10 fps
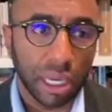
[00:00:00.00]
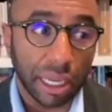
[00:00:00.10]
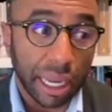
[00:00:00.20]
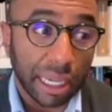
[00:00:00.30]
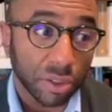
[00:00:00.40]

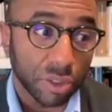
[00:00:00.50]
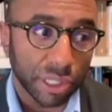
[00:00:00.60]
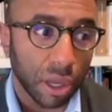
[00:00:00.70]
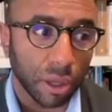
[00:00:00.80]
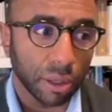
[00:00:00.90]
And as a
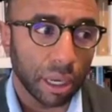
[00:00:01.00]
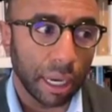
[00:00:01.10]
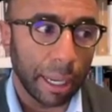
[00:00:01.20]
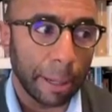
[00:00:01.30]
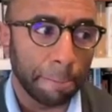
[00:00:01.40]
result,
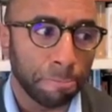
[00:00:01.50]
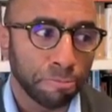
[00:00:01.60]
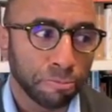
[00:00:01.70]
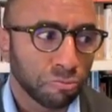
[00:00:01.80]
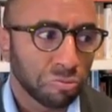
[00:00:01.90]
um,
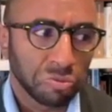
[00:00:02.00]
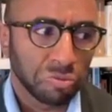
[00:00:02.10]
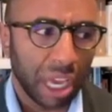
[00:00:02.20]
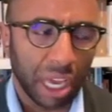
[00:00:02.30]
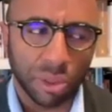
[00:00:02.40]

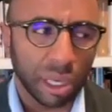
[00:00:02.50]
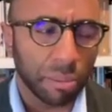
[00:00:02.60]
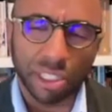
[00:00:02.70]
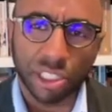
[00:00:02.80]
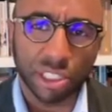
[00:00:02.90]
yeah, I don't think
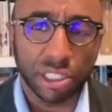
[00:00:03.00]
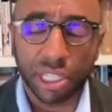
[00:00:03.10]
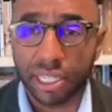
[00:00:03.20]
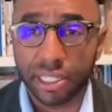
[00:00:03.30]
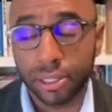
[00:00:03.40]
much has
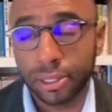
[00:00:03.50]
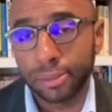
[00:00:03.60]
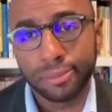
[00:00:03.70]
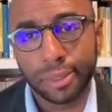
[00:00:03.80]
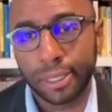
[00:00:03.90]
changed.
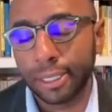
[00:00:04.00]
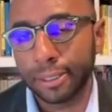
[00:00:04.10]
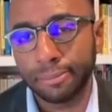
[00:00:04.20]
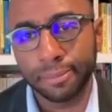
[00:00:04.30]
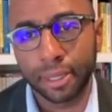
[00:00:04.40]

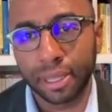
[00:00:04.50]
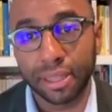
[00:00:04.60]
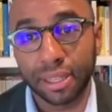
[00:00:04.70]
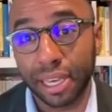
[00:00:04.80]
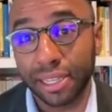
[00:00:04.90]
Um, I
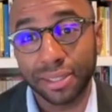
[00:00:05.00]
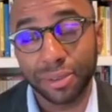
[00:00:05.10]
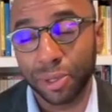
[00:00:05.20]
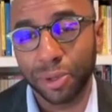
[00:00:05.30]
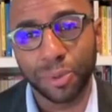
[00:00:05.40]
think the late
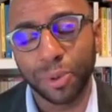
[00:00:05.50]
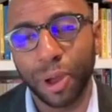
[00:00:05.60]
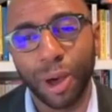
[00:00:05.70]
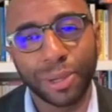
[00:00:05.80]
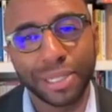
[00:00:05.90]
we'll
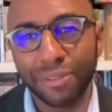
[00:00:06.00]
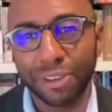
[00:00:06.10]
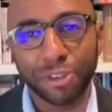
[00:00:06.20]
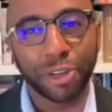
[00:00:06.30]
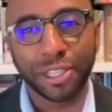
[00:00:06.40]
always have
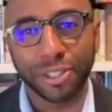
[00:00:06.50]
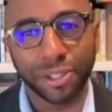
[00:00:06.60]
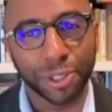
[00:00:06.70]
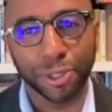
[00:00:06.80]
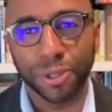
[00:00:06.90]
a trend
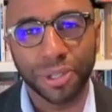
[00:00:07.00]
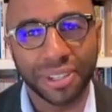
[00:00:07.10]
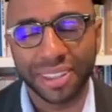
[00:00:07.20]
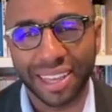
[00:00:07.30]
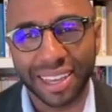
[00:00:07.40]
du
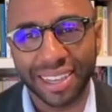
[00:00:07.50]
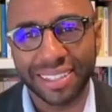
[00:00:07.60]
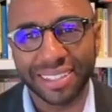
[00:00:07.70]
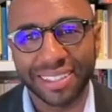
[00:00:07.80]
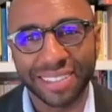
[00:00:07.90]
jour
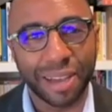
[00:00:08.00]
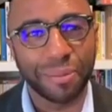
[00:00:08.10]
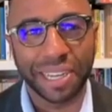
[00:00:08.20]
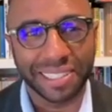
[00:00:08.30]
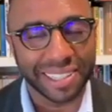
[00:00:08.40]
that
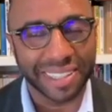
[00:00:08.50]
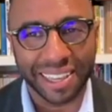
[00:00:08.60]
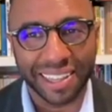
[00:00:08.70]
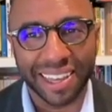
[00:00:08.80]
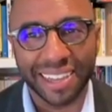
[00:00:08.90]
dominates the
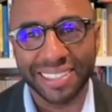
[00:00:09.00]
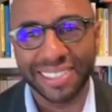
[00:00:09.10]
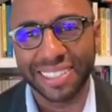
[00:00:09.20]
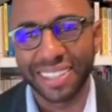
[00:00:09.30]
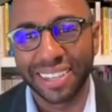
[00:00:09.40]

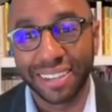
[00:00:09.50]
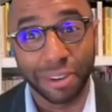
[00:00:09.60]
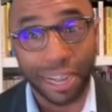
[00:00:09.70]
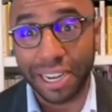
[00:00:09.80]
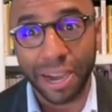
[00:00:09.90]
headlines.
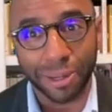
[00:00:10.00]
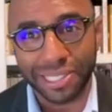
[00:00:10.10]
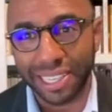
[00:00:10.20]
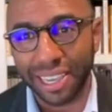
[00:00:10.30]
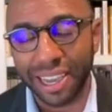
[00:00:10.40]
Right now,
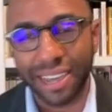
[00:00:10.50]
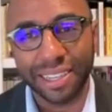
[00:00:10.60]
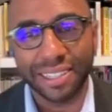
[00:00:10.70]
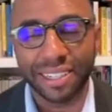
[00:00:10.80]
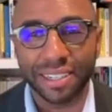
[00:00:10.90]
it's
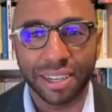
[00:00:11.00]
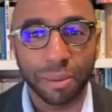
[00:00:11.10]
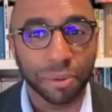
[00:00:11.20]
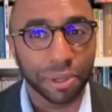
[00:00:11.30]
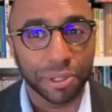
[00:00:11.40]
AI. Uh, a
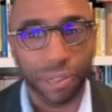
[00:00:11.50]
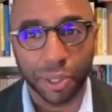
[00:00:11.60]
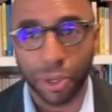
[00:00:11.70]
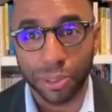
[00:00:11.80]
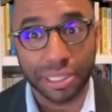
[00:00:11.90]
couple years
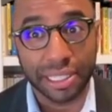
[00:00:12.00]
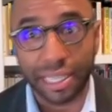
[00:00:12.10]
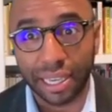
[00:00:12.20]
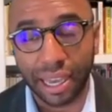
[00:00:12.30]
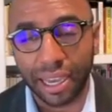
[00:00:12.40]
ago, it was
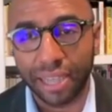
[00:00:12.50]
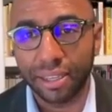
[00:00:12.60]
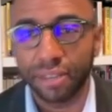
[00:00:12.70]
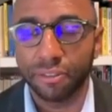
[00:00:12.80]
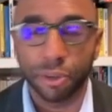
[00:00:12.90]
DEI.
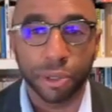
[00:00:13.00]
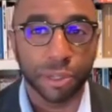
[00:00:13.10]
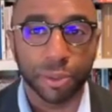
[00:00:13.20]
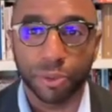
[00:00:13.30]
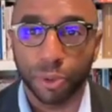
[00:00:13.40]
A few
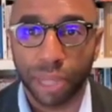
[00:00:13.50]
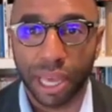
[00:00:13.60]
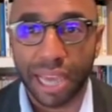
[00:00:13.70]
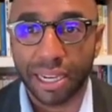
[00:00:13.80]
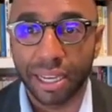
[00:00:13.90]
years before
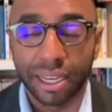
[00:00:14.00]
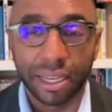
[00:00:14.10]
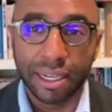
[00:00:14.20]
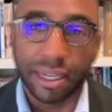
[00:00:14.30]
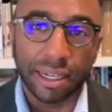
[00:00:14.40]
that,
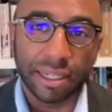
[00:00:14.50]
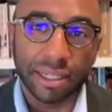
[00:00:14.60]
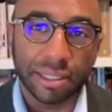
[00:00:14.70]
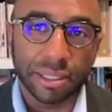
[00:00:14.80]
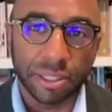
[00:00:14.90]

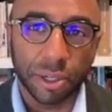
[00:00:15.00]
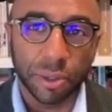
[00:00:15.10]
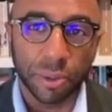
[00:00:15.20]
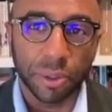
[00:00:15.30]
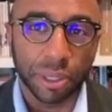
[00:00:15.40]
uh, you
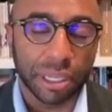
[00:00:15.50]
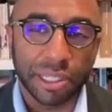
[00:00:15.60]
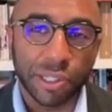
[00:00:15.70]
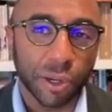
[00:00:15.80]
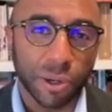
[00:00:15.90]
know, you can
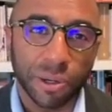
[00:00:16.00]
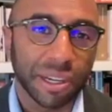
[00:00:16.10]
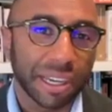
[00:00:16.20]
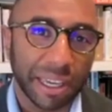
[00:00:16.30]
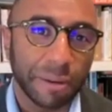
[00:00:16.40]

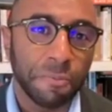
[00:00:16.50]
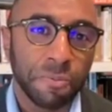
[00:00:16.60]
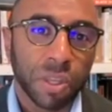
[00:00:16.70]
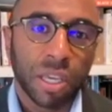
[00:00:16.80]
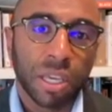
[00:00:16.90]
insert again.
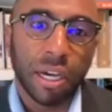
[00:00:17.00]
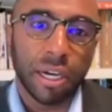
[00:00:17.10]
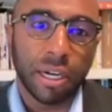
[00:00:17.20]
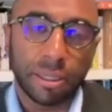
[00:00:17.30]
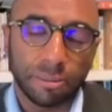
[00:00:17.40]

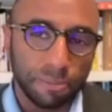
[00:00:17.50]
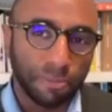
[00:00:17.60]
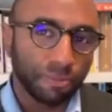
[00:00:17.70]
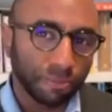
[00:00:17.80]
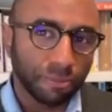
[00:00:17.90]
Um,
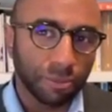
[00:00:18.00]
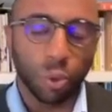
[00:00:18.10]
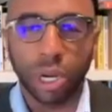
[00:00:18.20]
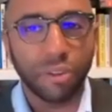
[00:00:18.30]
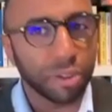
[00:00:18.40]

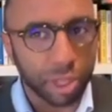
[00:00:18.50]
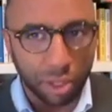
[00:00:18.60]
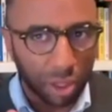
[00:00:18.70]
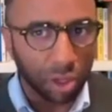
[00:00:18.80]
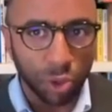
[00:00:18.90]
whatever
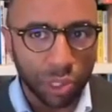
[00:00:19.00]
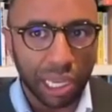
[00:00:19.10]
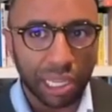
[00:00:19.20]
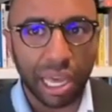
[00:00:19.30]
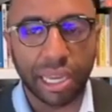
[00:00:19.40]
the, the news
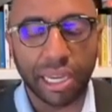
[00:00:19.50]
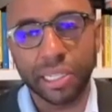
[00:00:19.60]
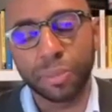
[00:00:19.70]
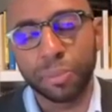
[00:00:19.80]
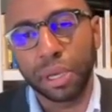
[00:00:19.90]
headline
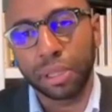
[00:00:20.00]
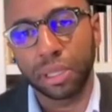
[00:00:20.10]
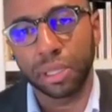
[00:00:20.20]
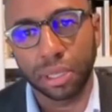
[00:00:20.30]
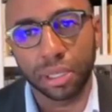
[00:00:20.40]
is, but
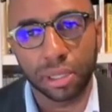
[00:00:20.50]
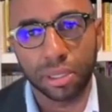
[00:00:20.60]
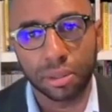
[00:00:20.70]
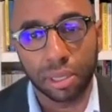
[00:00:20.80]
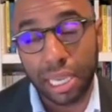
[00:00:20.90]
the, the,
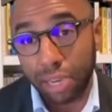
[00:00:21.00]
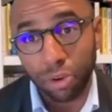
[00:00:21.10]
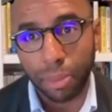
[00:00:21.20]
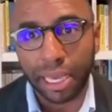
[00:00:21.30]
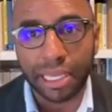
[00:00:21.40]
the, the key
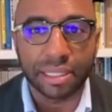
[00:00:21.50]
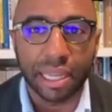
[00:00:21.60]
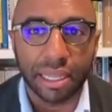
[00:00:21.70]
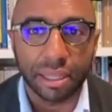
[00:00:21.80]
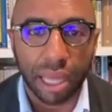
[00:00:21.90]
remains
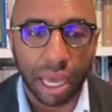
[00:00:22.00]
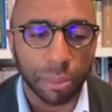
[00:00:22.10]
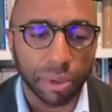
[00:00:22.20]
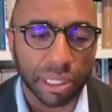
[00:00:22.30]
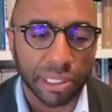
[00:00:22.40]
that the
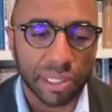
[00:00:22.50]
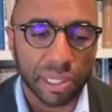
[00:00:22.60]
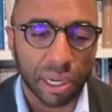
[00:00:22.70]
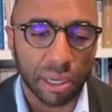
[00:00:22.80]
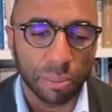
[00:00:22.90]

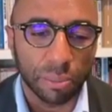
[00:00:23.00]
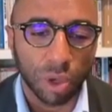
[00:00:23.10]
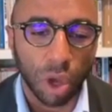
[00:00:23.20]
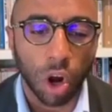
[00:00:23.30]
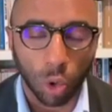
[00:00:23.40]
libraries mm-hmm. uh,
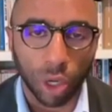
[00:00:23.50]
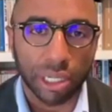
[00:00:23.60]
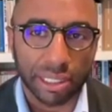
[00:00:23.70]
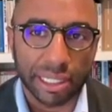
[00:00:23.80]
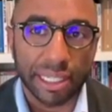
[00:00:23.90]
are
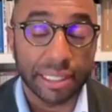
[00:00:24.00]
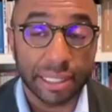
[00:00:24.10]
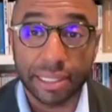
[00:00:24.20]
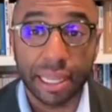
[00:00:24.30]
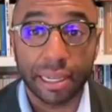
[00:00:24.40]

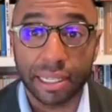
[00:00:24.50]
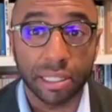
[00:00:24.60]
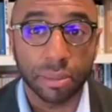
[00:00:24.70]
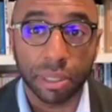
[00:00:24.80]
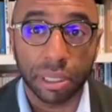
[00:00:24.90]
organizations that
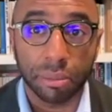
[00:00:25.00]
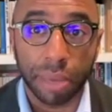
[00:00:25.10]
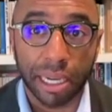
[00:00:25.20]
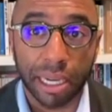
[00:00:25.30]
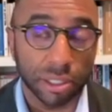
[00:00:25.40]
need to be
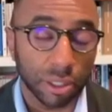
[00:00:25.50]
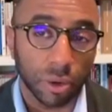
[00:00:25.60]
managed